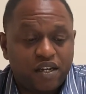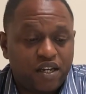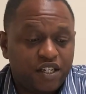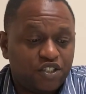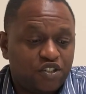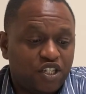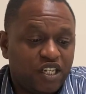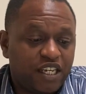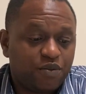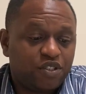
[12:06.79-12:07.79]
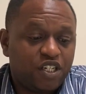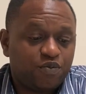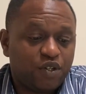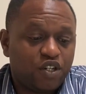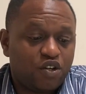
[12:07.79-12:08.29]
delinquencies with
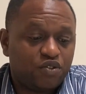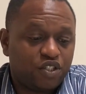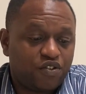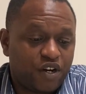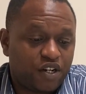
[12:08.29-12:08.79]
loans and credit cards.